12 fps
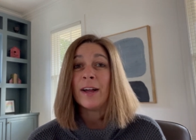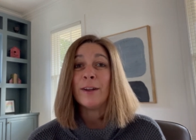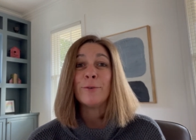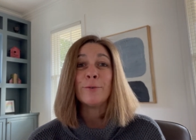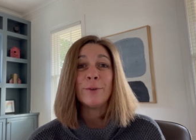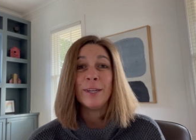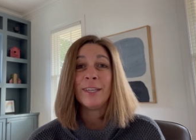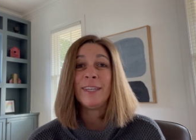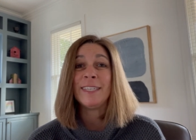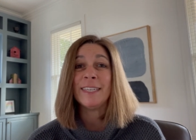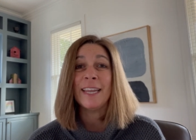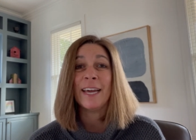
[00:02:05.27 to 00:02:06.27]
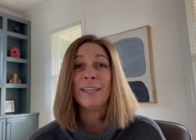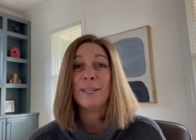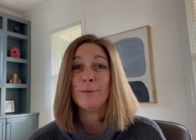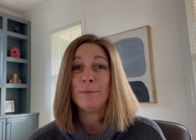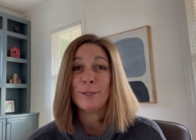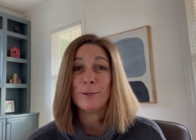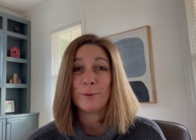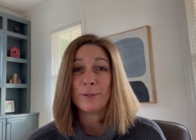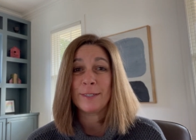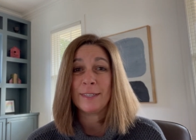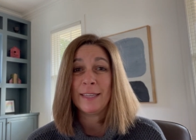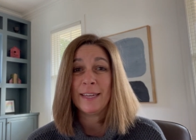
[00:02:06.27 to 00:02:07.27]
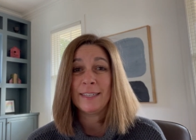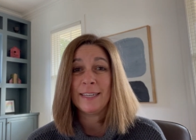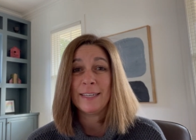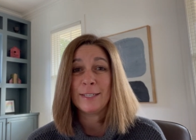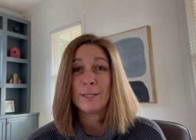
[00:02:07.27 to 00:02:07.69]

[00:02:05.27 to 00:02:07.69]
I really did not need to be sourcing that day.